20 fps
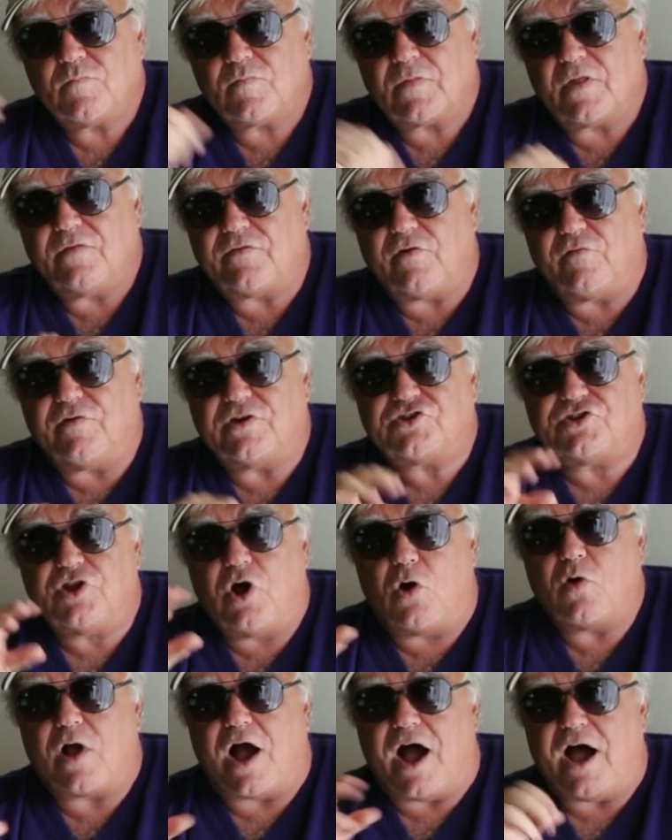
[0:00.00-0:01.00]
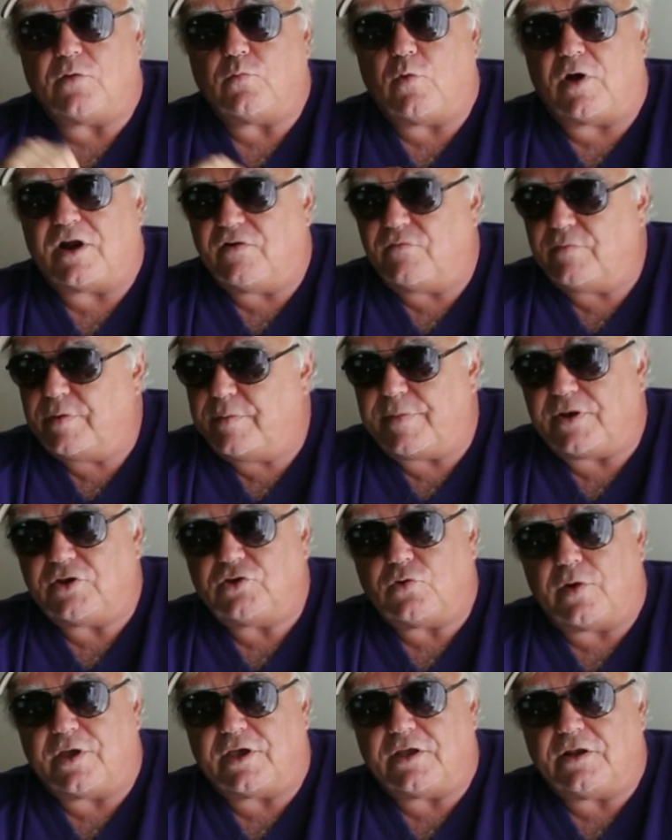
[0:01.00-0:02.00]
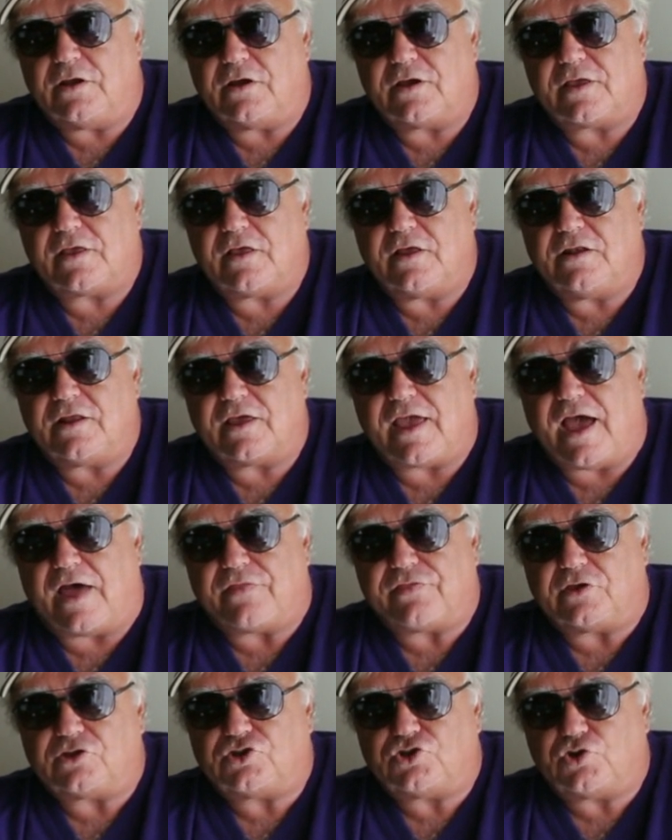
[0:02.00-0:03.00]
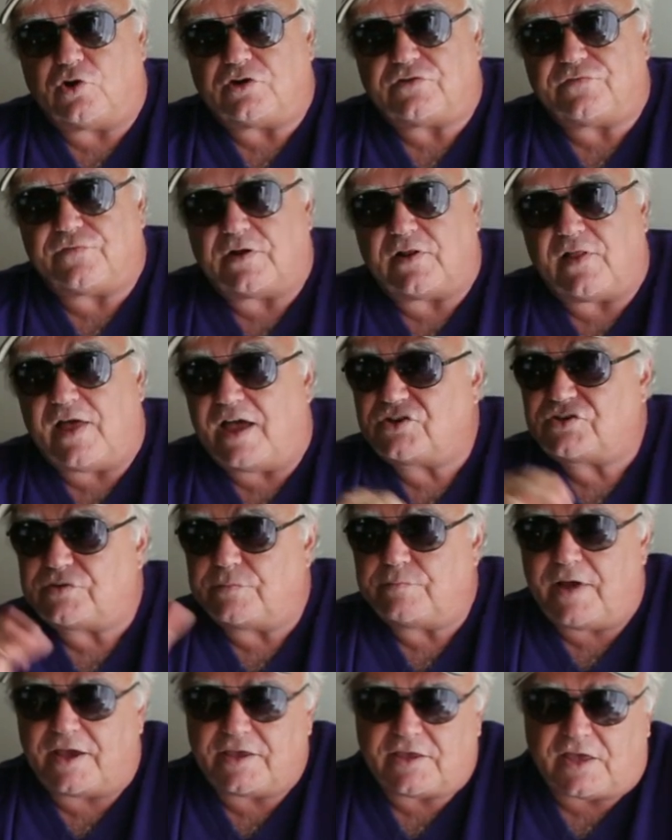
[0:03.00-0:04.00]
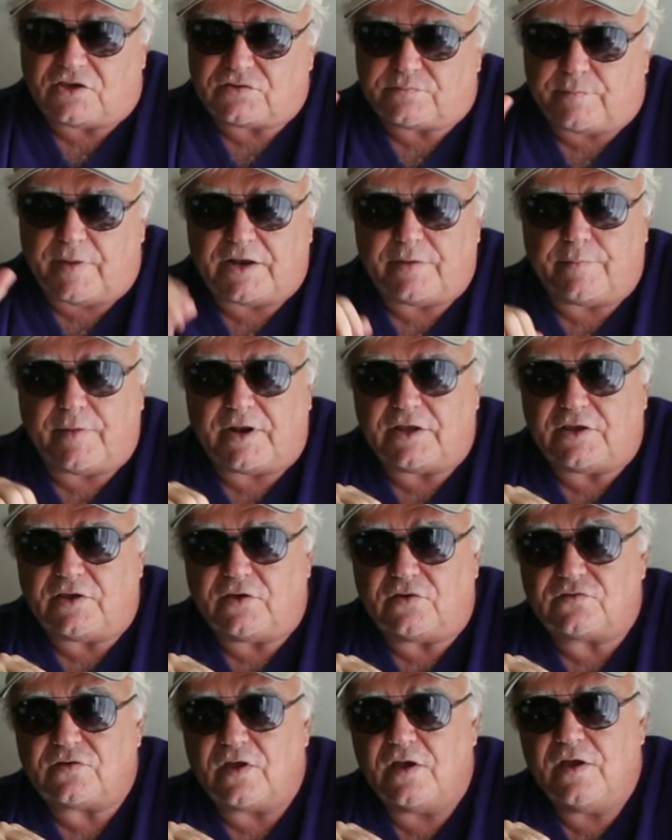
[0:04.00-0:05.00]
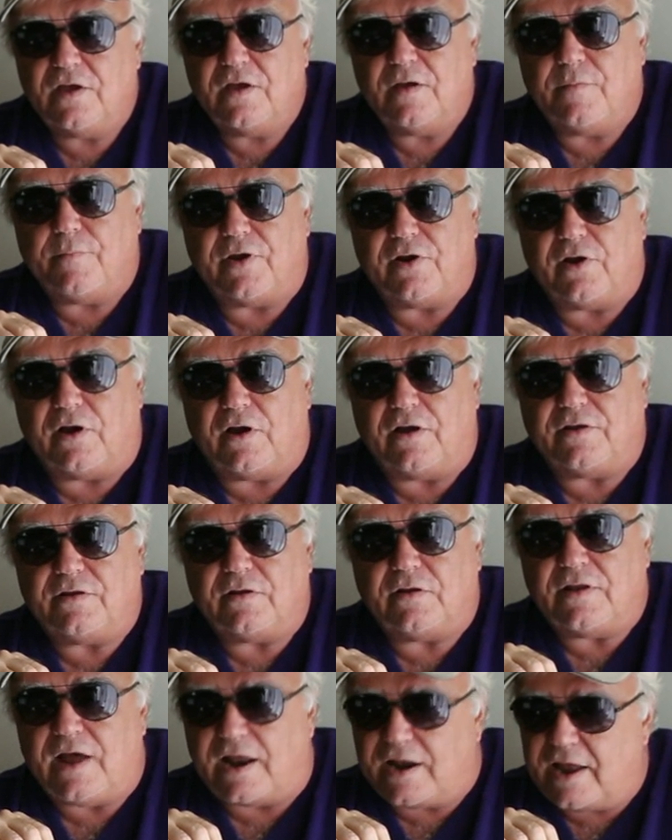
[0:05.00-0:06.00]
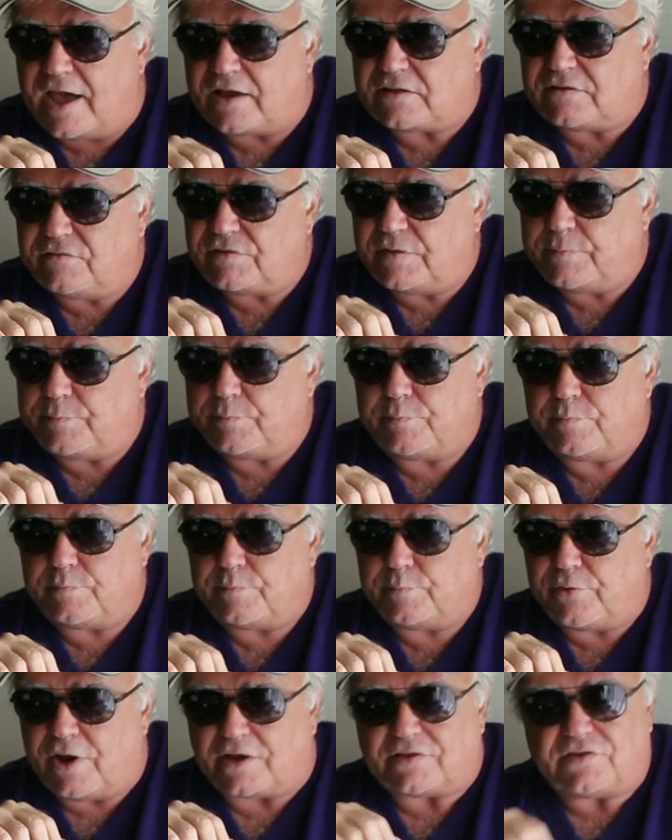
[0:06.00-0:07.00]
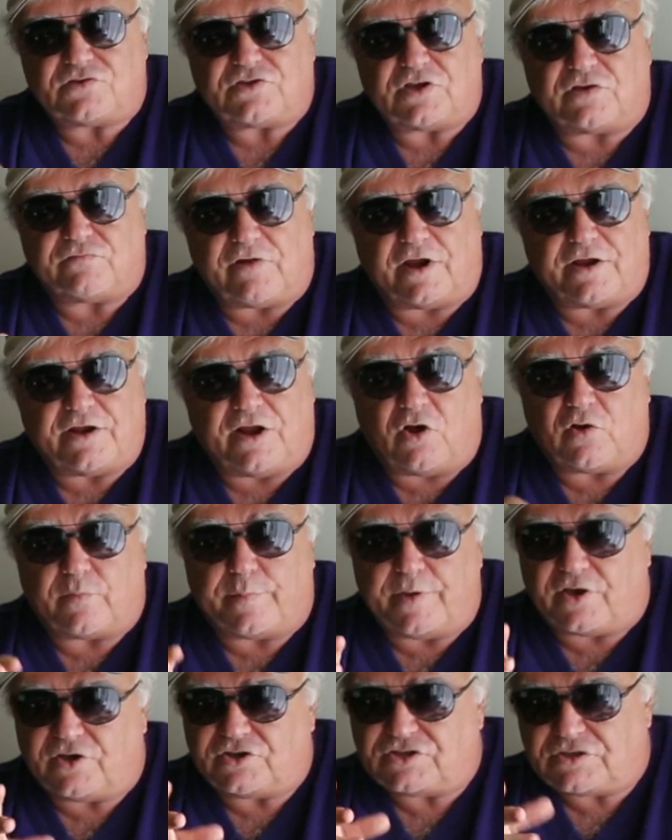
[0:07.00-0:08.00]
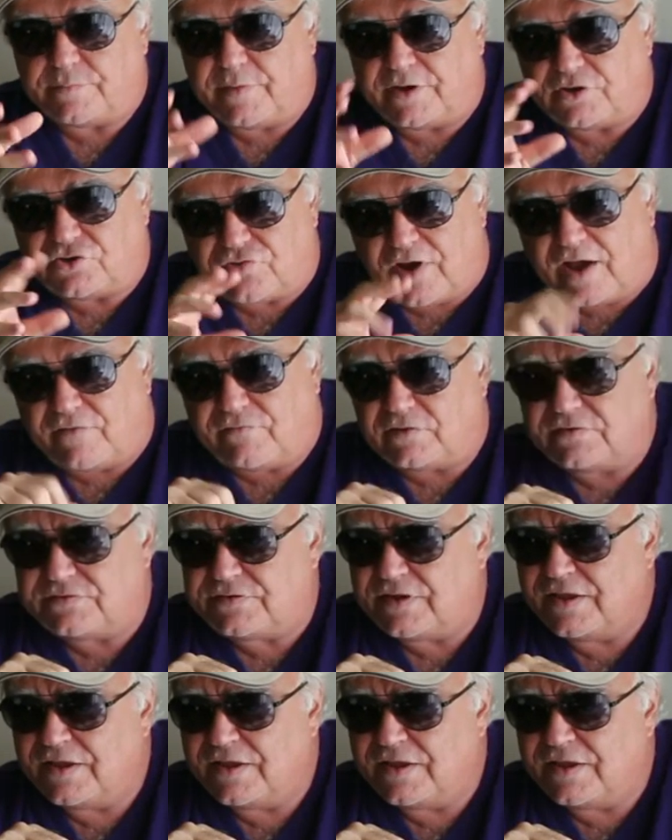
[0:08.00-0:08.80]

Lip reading: There is no God. What have we been doing in the Catholic Church for the last, in my case, many, many years, but not actively practicing right now because of my travels